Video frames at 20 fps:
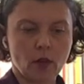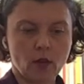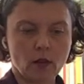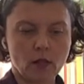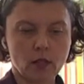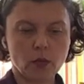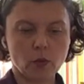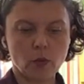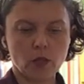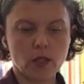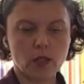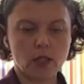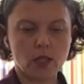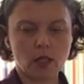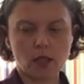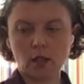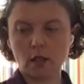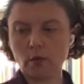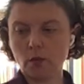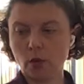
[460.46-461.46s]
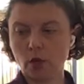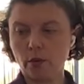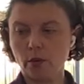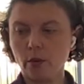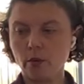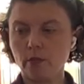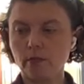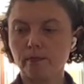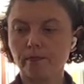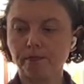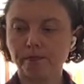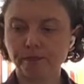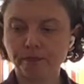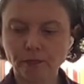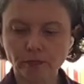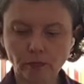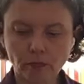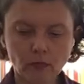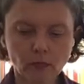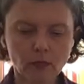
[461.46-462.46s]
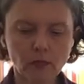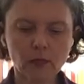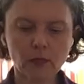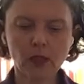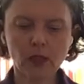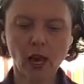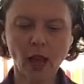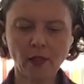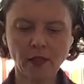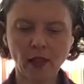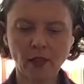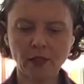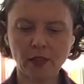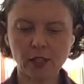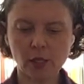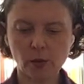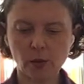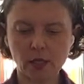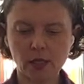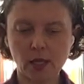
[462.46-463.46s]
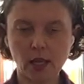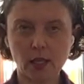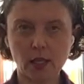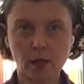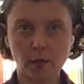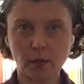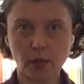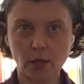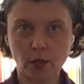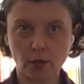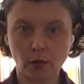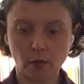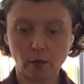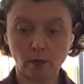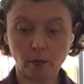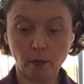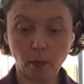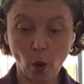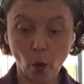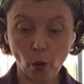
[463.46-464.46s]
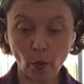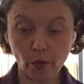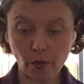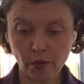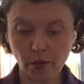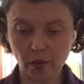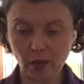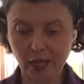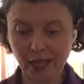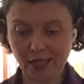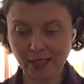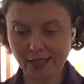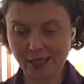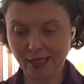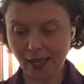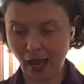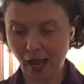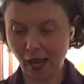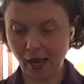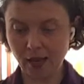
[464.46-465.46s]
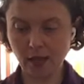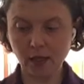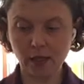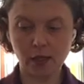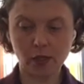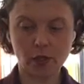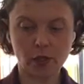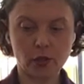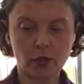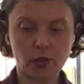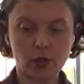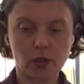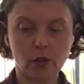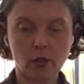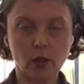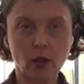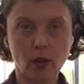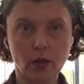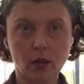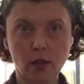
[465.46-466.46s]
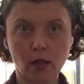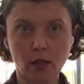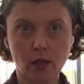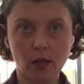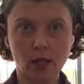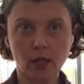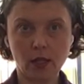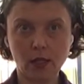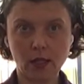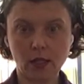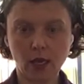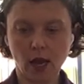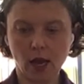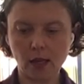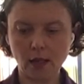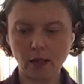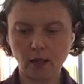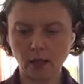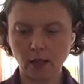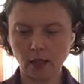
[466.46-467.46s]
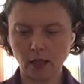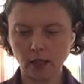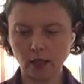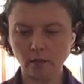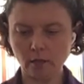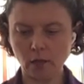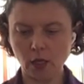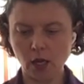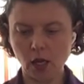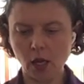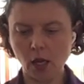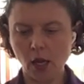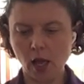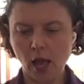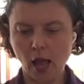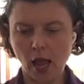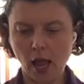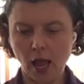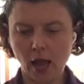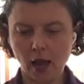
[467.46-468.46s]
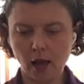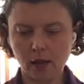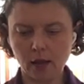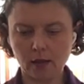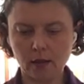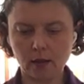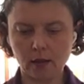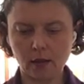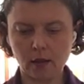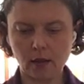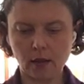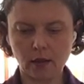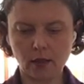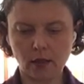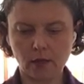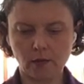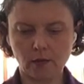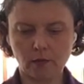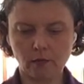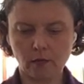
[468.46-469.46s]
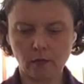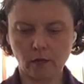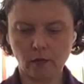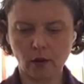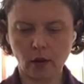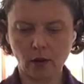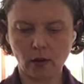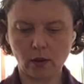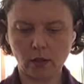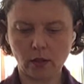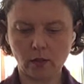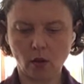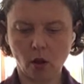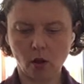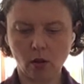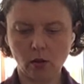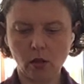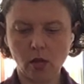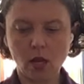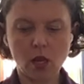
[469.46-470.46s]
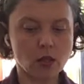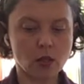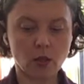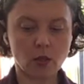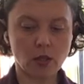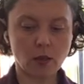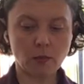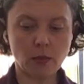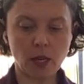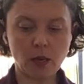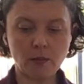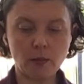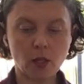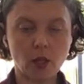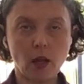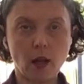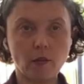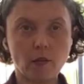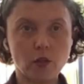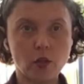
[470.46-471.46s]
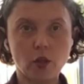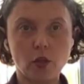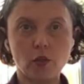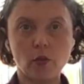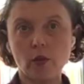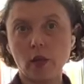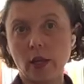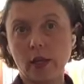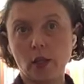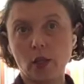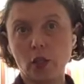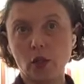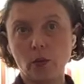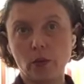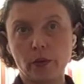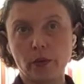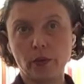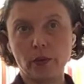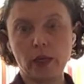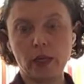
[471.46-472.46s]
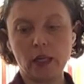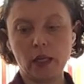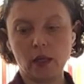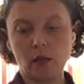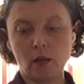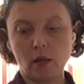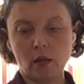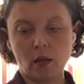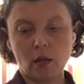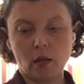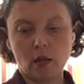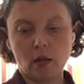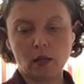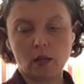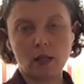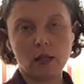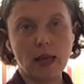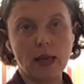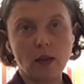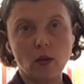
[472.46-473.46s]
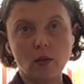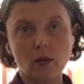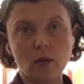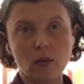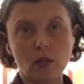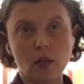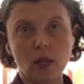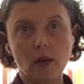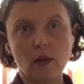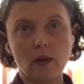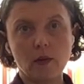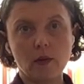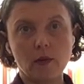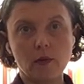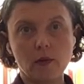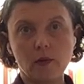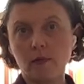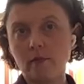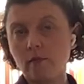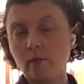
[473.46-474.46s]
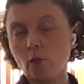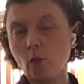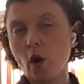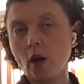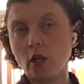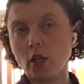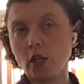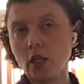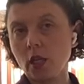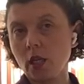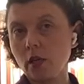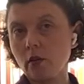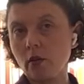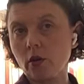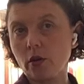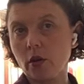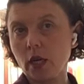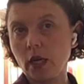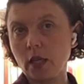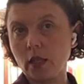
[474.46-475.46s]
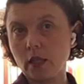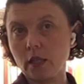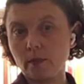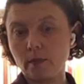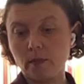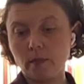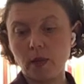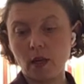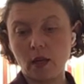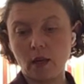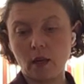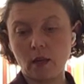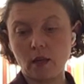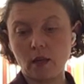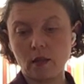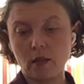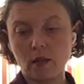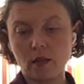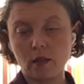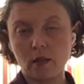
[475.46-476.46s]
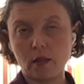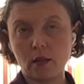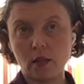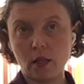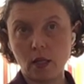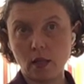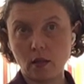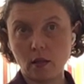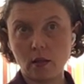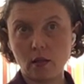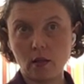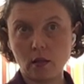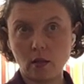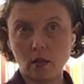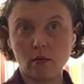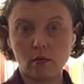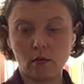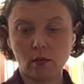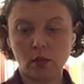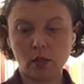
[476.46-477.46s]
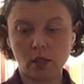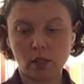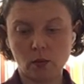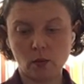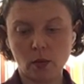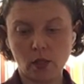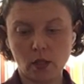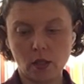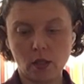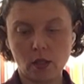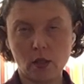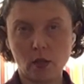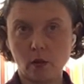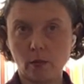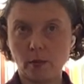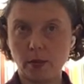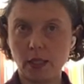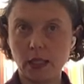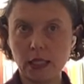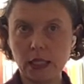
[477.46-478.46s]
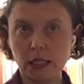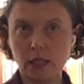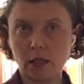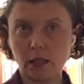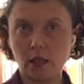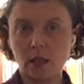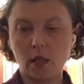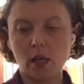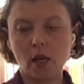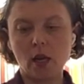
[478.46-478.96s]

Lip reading: This one takes up more room, and then this one takes up less room. Both inside, because there's nothing inside the lid, and it's very small. So sometimes I'll have to do like 2 or 3 cycles of washing greens because this one is so petite.